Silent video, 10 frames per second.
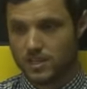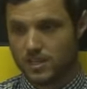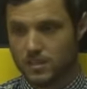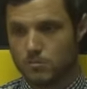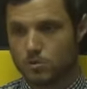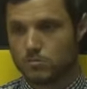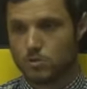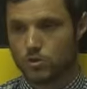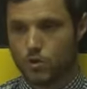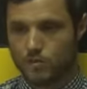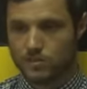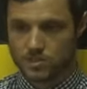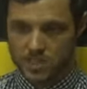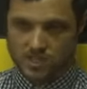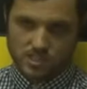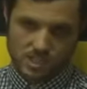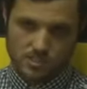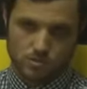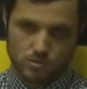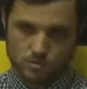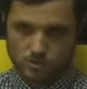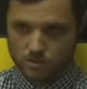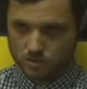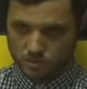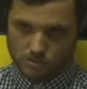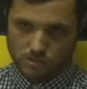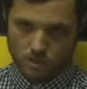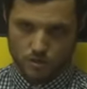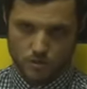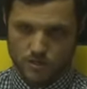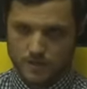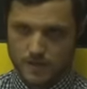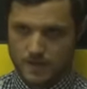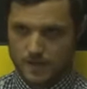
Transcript: You get more and more confidence as the season goes through, and